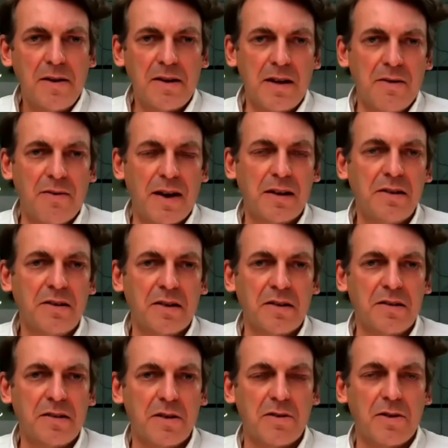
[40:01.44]
events and
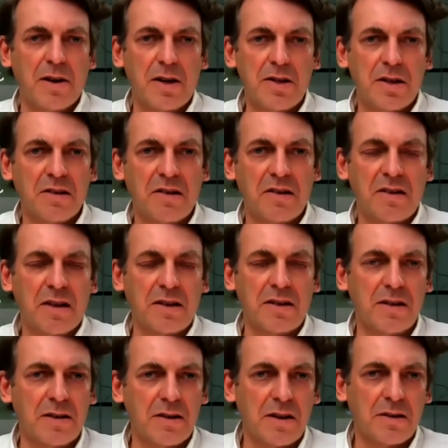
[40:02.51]
situations and
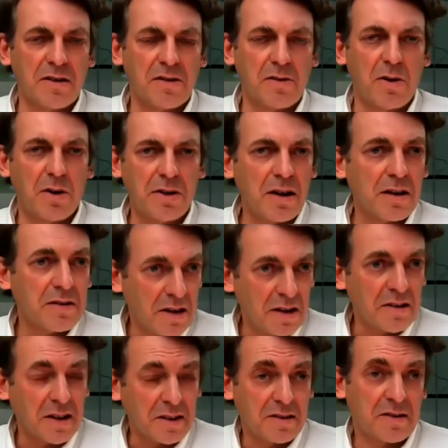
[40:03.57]
so on. I think
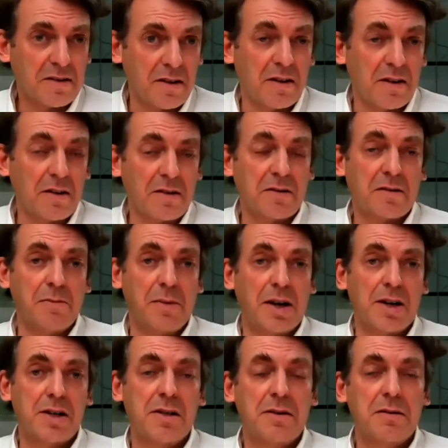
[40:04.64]
that's a
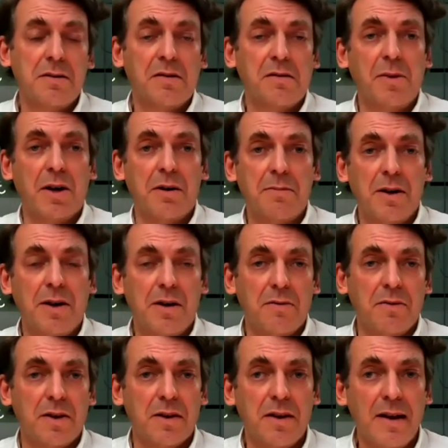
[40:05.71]
smart part of
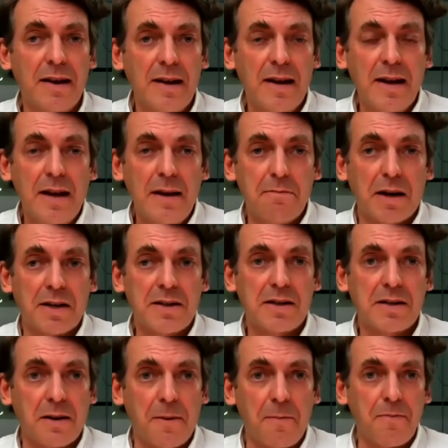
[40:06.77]
it. But
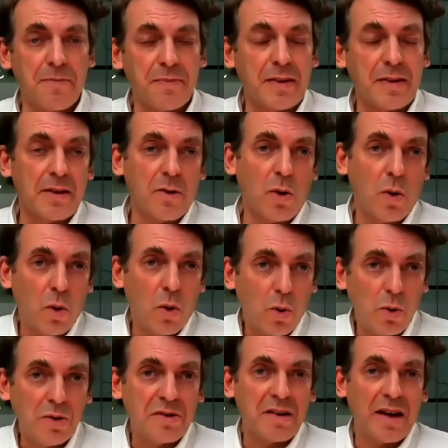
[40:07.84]

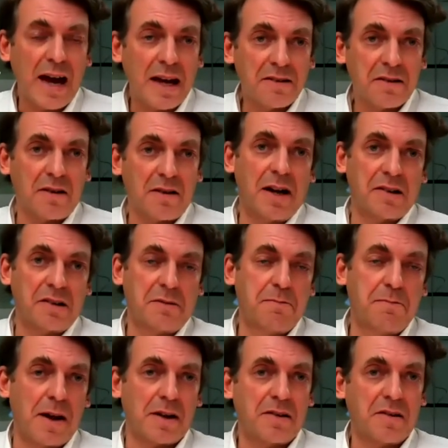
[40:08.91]
all the other
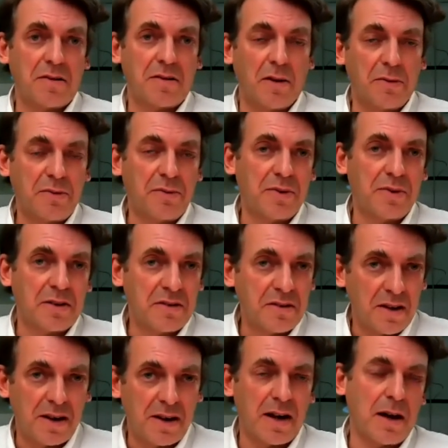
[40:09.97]
aspects of
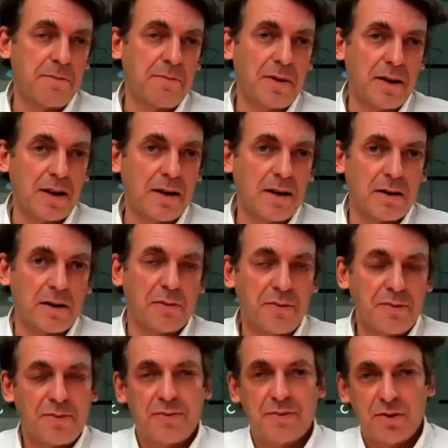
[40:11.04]
setting up a kind of
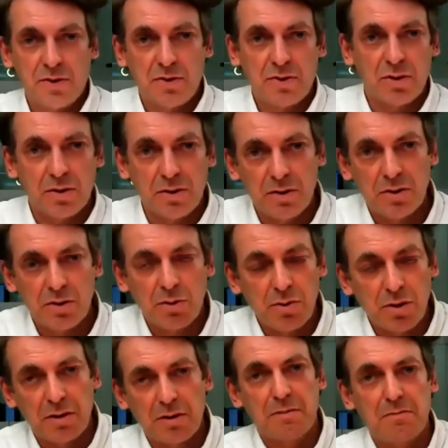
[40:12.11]

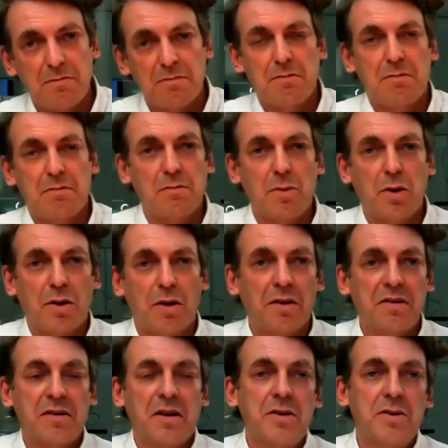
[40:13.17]
token
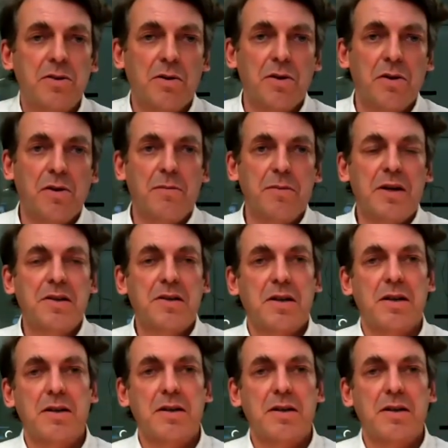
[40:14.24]
models and tokenomics